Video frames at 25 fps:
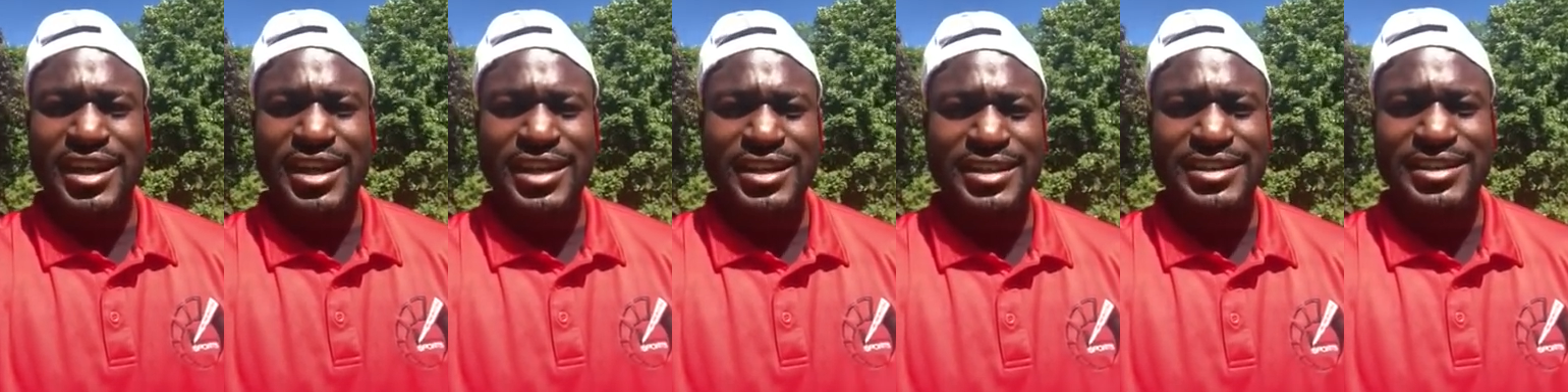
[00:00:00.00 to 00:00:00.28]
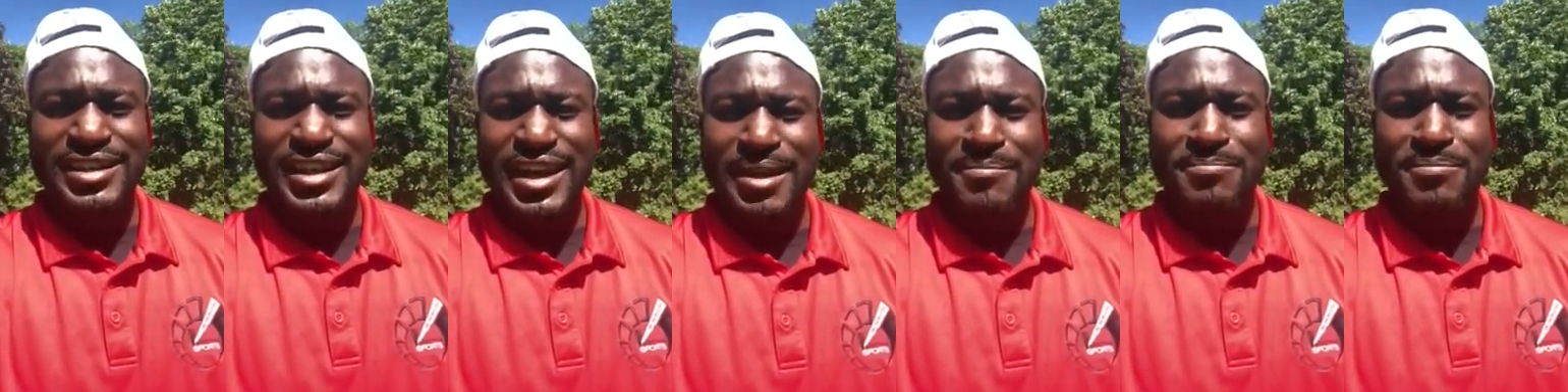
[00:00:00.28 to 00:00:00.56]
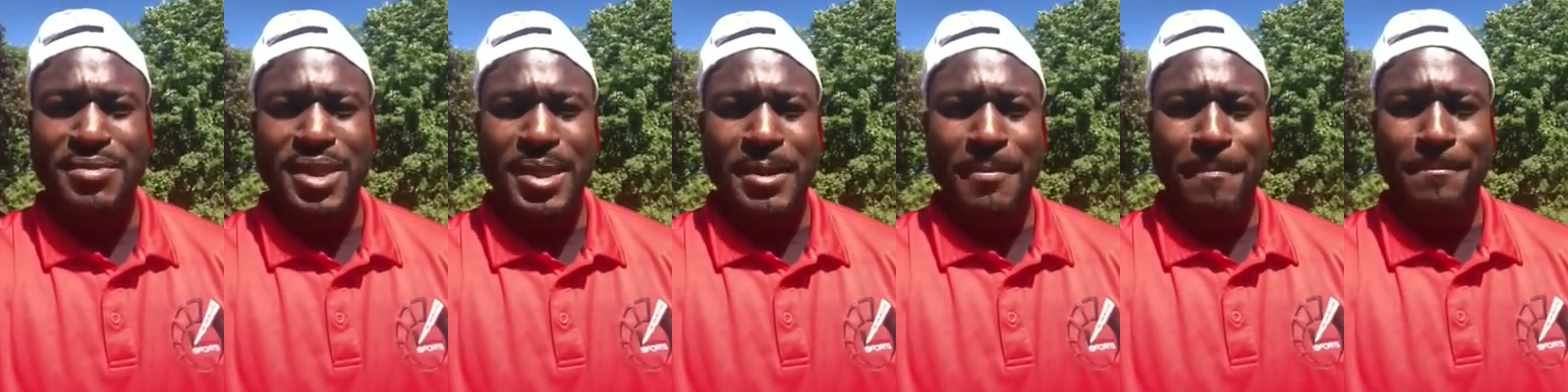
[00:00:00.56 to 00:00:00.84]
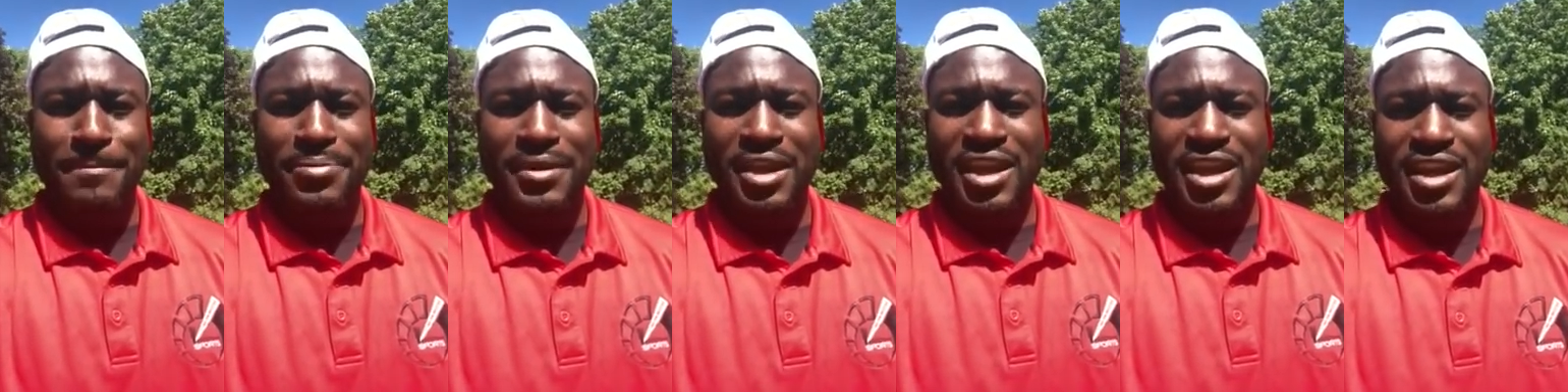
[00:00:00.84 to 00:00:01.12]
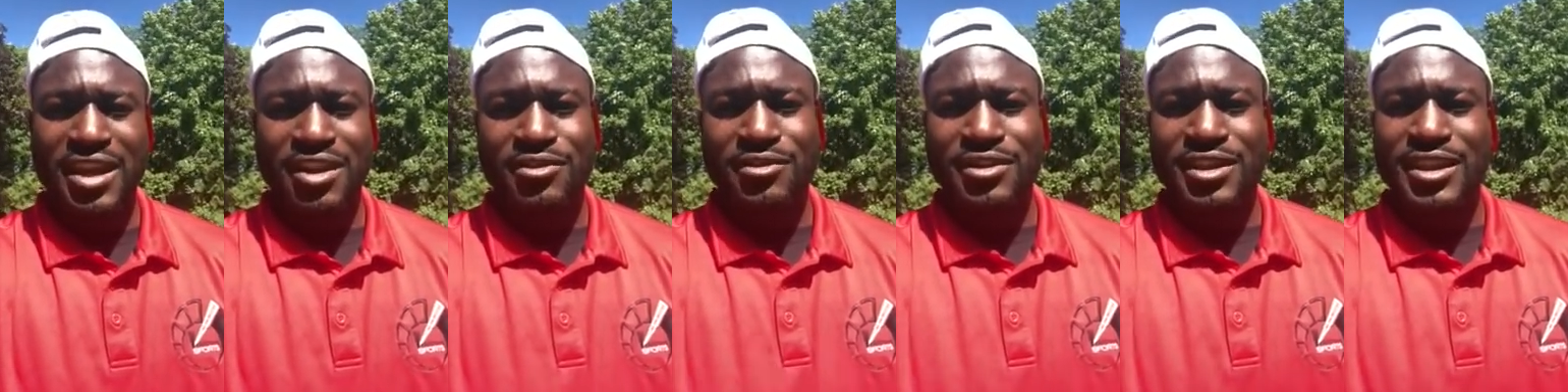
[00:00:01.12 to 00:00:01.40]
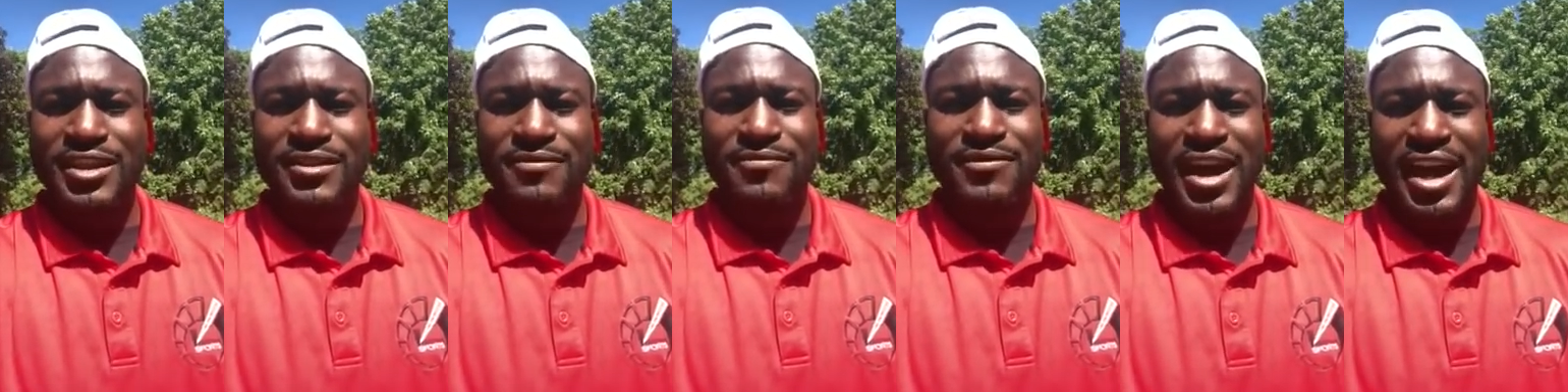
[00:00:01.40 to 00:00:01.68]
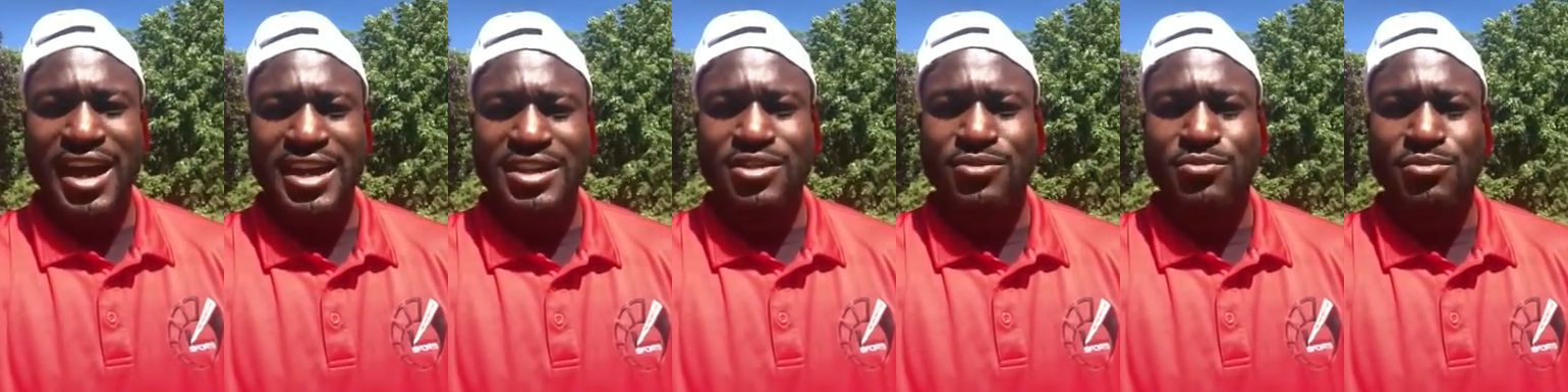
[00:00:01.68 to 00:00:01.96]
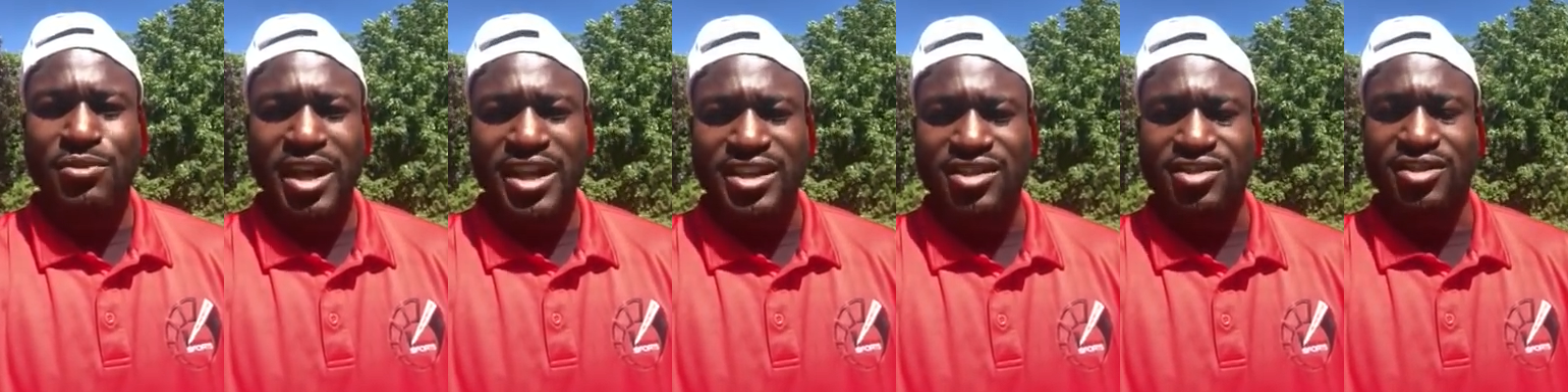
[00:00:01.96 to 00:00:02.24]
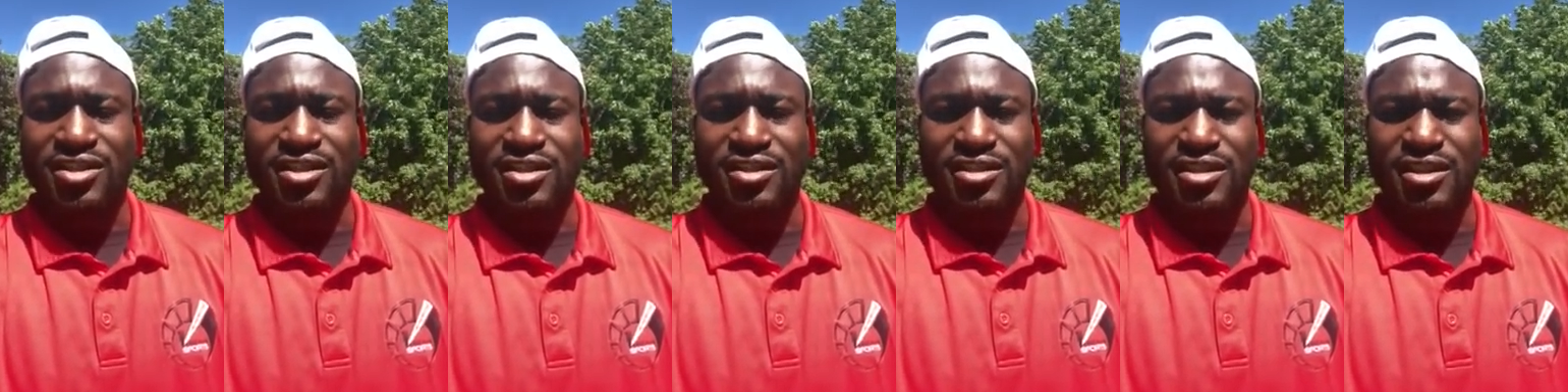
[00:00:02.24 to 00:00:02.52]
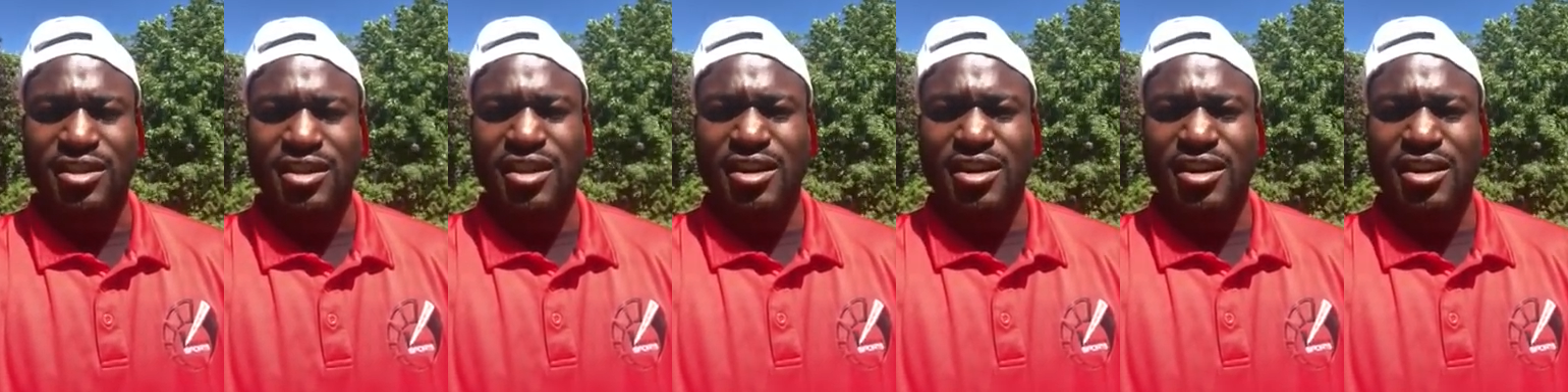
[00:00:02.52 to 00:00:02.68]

in-depth player evaluation.